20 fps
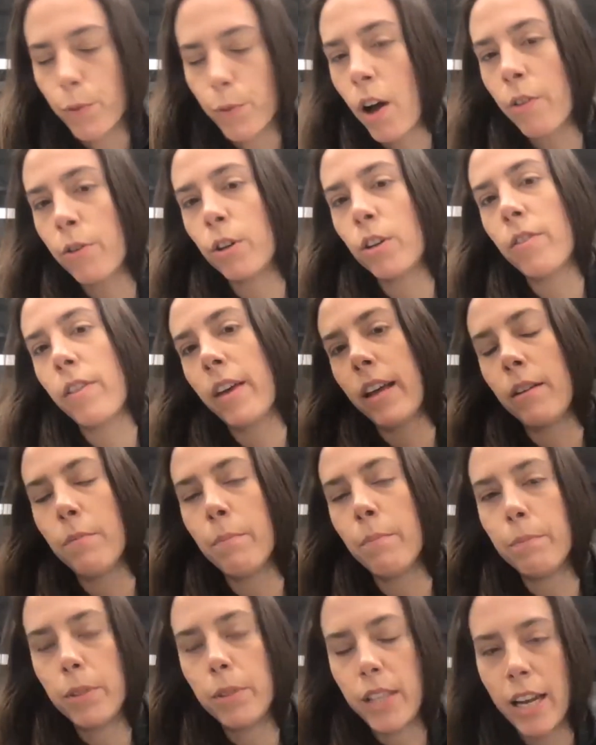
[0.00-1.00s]
other
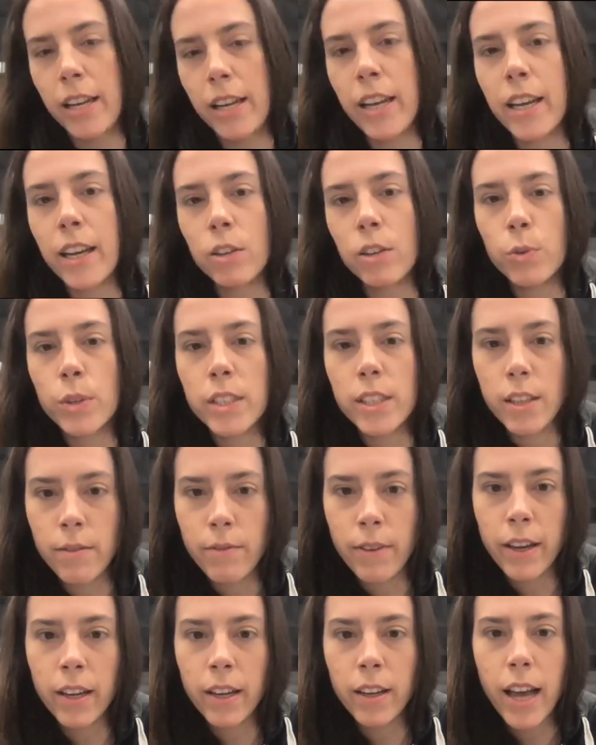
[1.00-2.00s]
than sending and
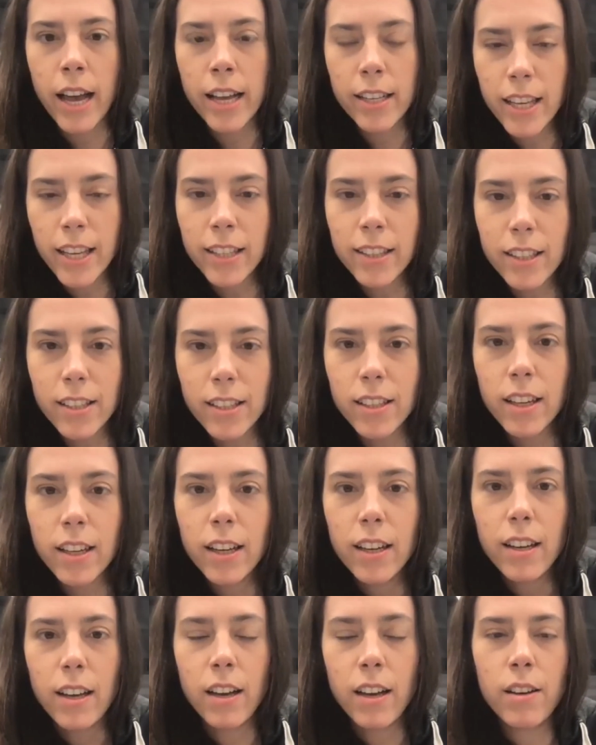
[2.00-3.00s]
receiving assets,
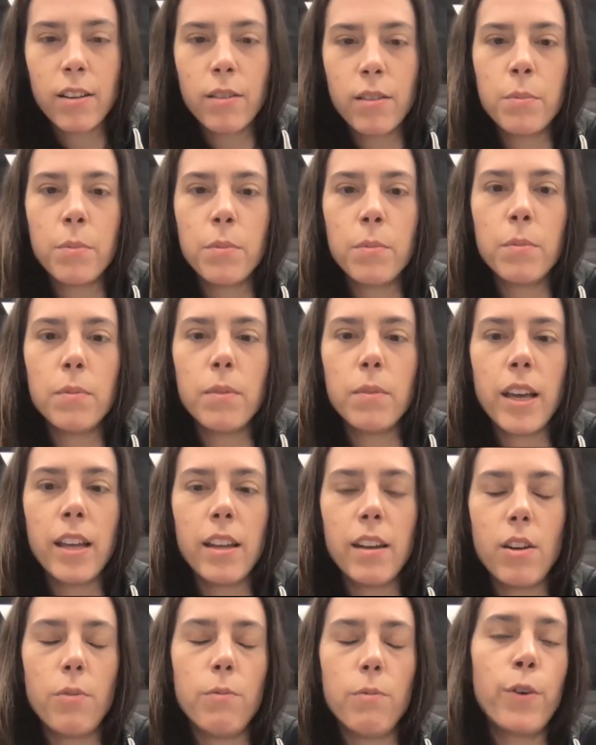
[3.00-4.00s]

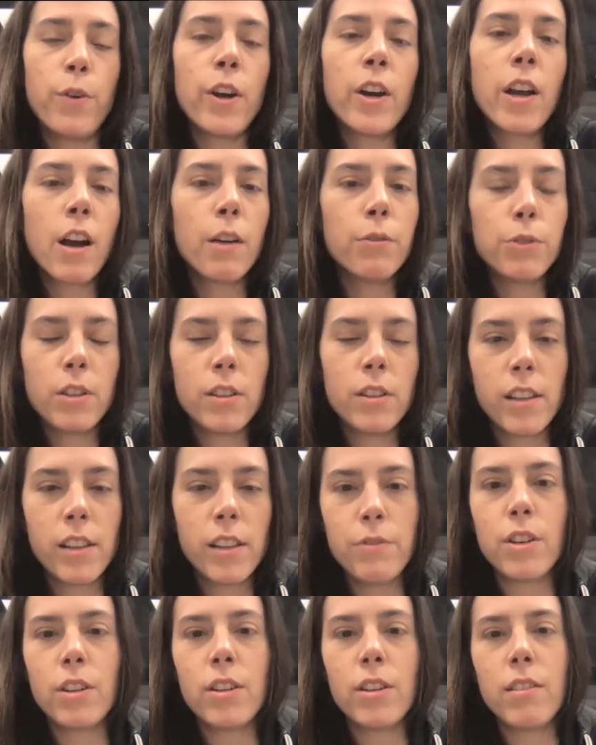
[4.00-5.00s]
it very often
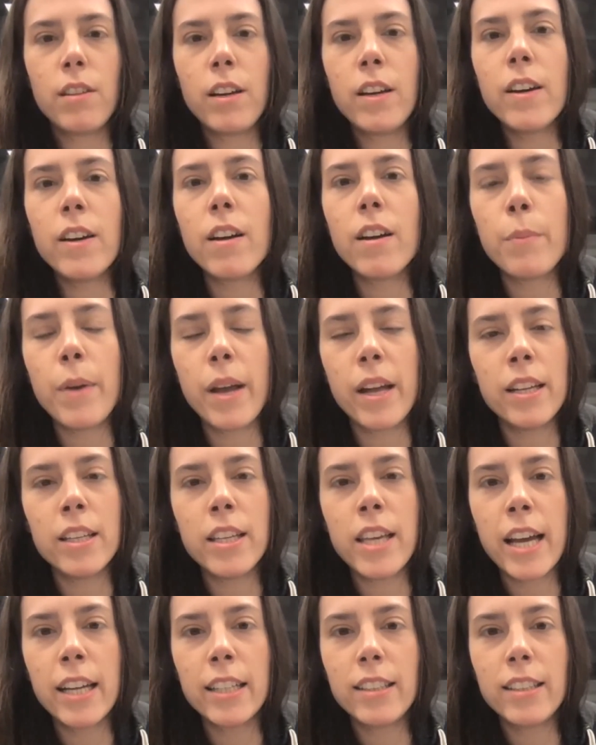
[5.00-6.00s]
lives on Ethereum,
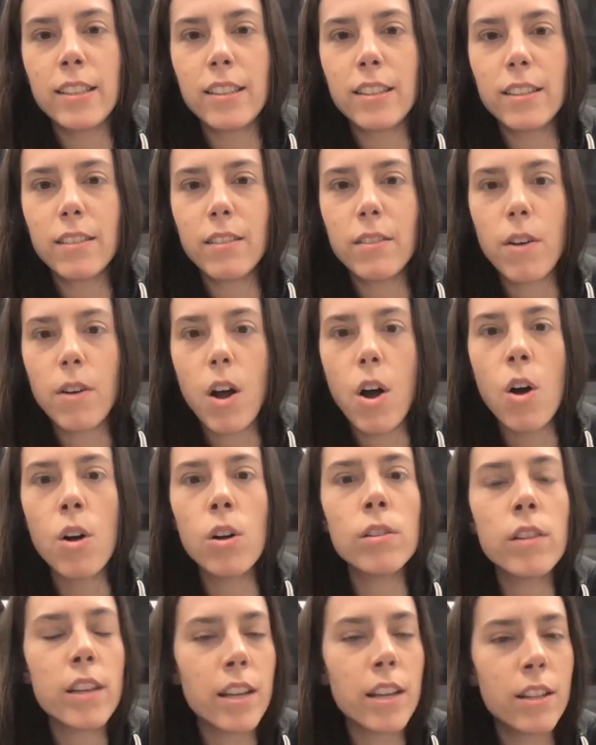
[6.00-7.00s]
and yet
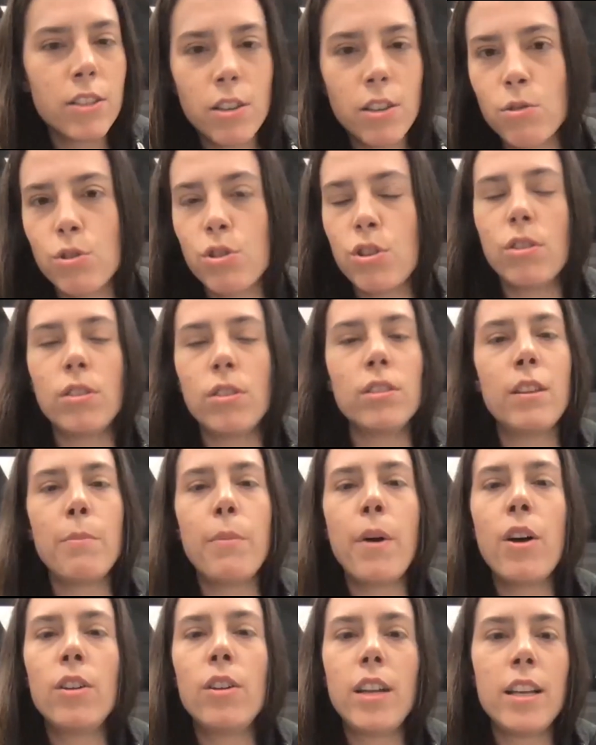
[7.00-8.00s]
all the institutional
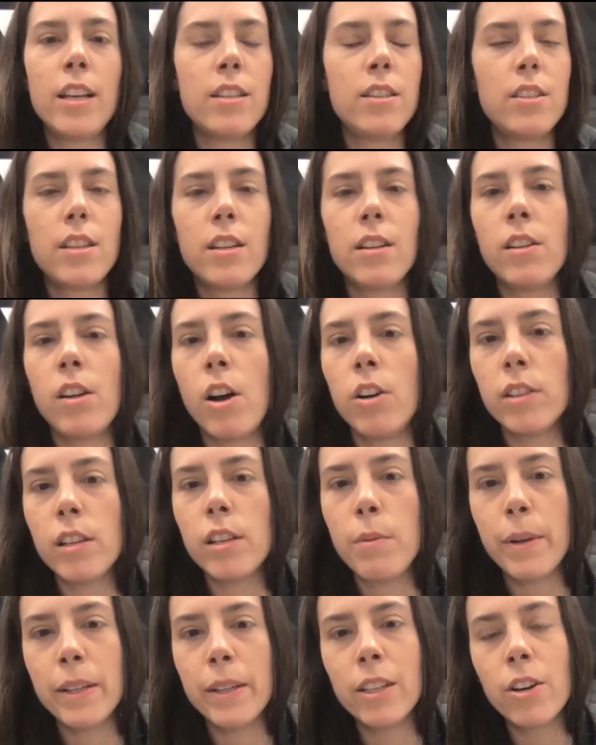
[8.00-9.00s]
demand is still
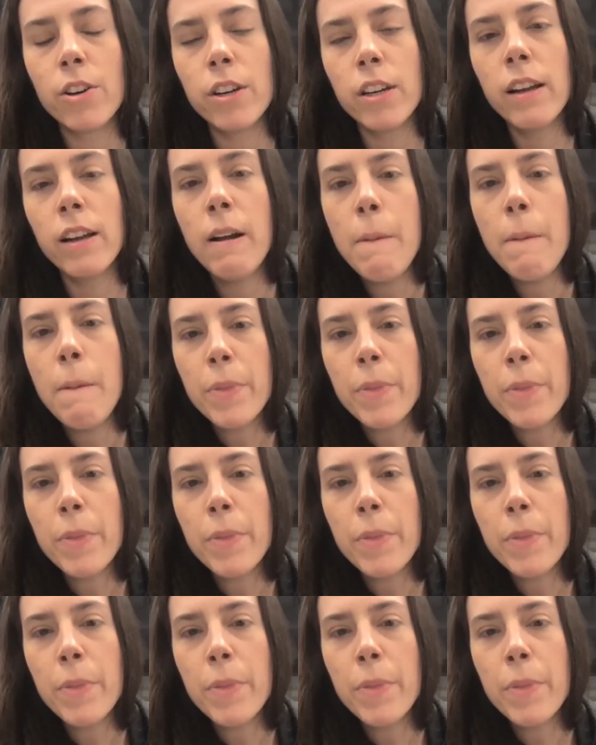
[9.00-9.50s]
only Bitcoin.